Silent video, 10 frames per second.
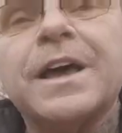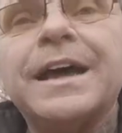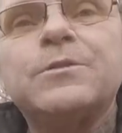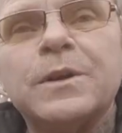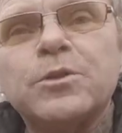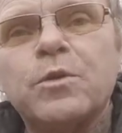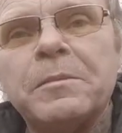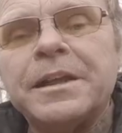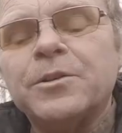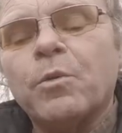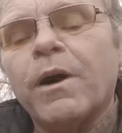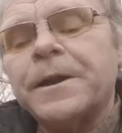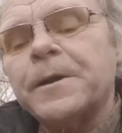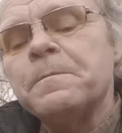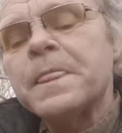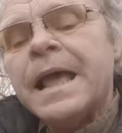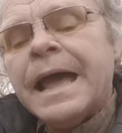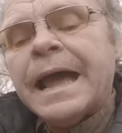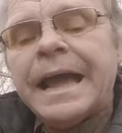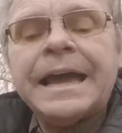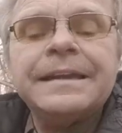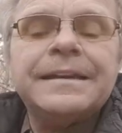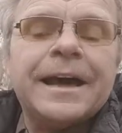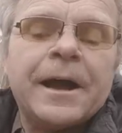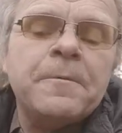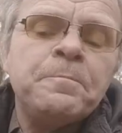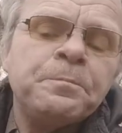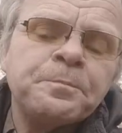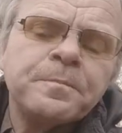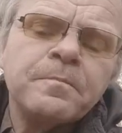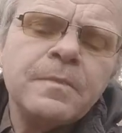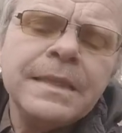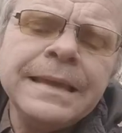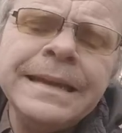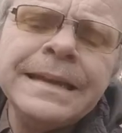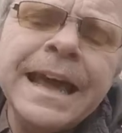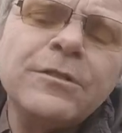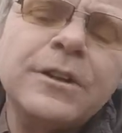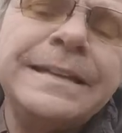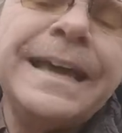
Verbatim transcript: eyes when he's swimming underwater. And um, he can actually